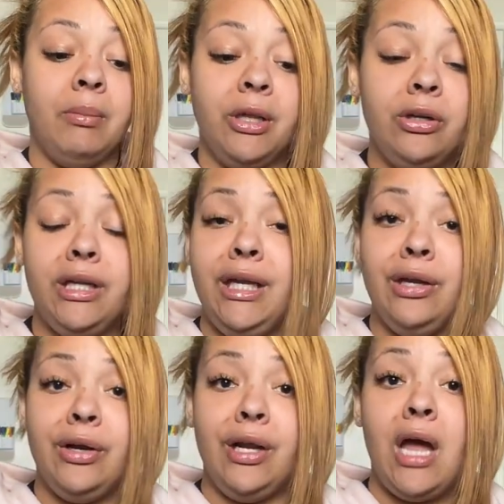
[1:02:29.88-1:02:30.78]
I'm literally
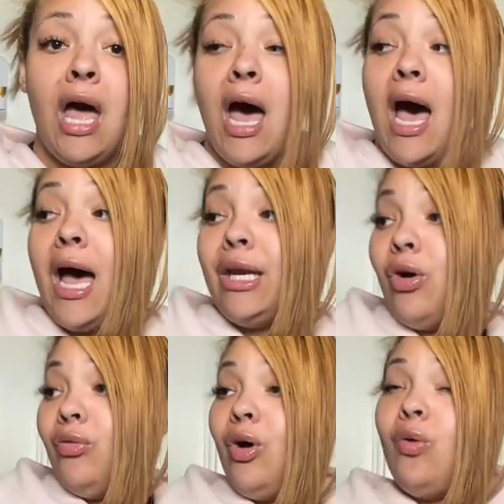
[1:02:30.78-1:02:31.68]
hearing, I
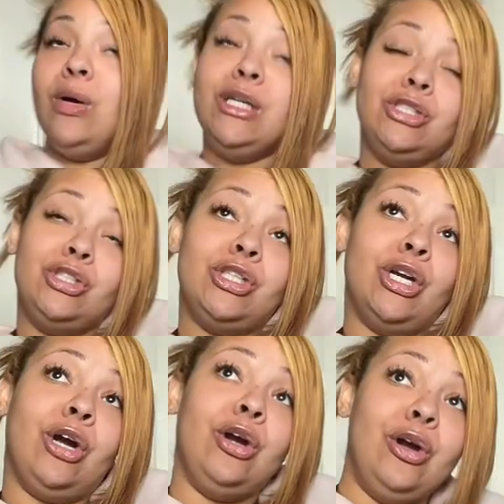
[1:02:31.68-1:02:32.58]
don't know what you
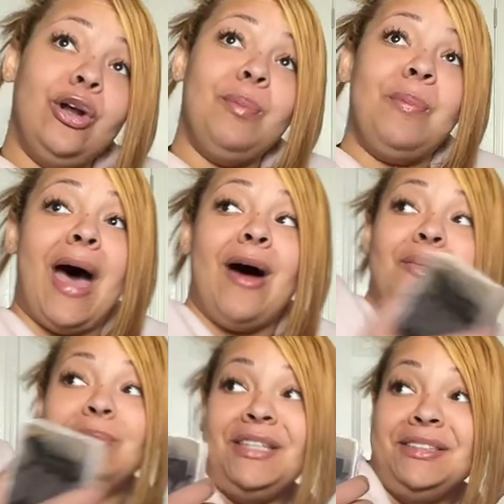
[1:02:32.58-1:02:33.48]
heard
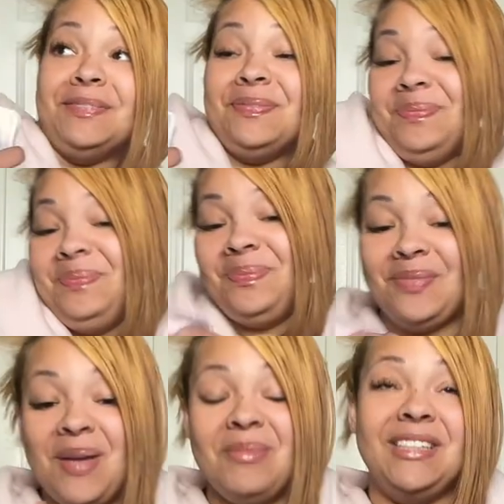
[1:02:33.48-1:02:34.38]
about me,
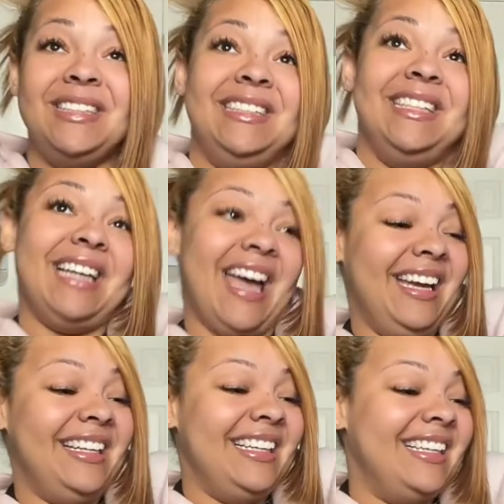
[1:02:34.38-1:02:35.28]
but you
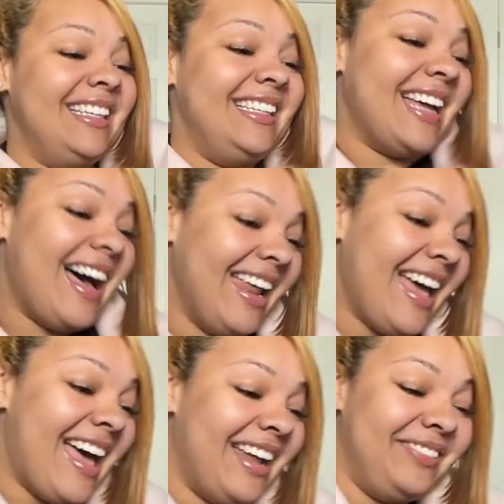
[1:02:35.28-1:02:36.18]
can't get $1
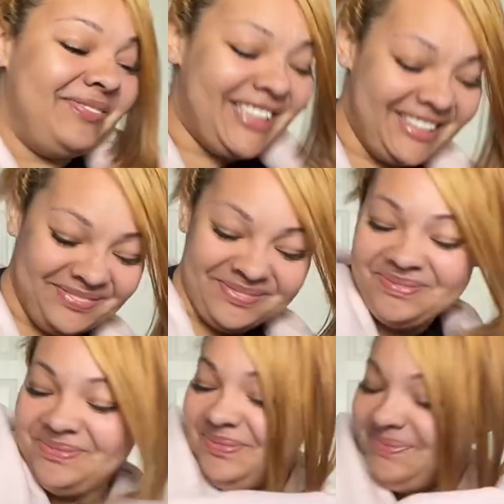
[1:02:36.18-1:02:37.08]
out of me.